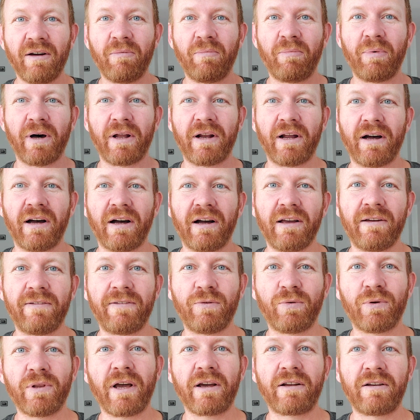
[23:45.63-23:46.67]
But if you
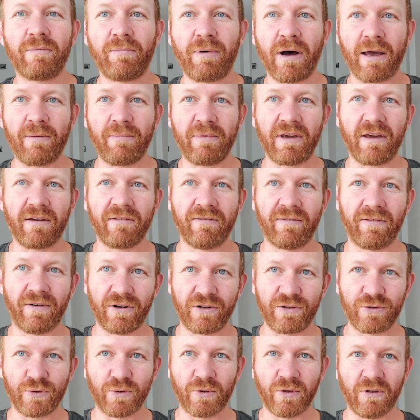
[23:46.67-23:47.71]
would like to buy me a
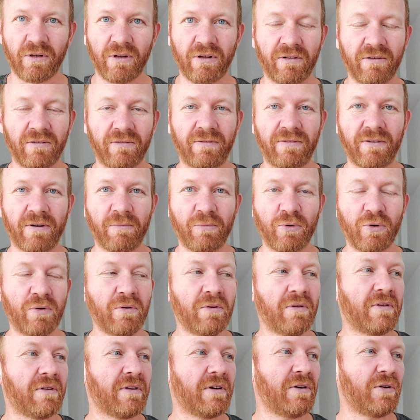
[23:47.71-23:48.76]
virtual
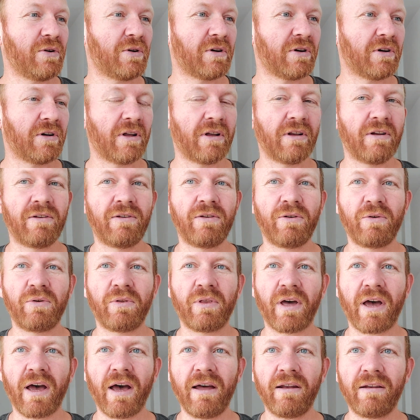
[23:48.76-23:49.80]
vermouth, you could do
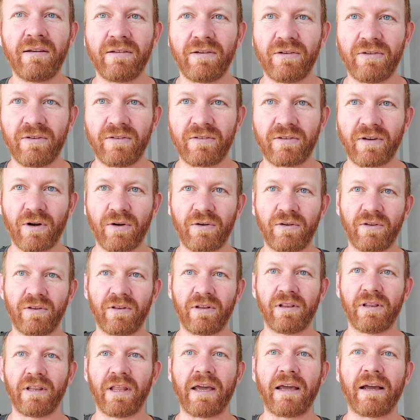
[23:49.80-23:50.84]
that. You just go to the
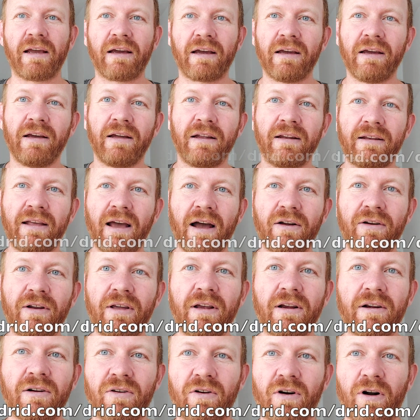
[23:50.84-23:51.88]
link down
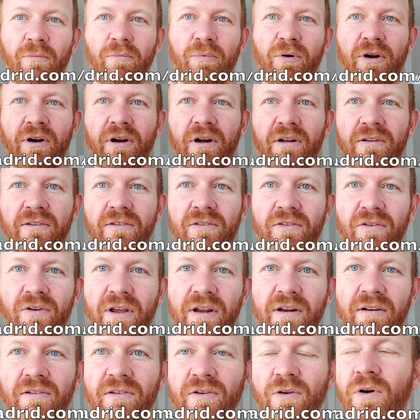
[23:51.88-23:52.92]
here, or I'll put it on
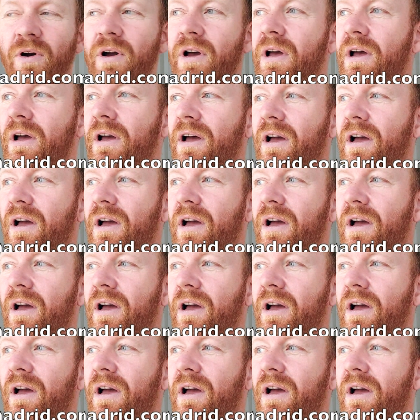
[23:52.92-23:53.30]
screen too.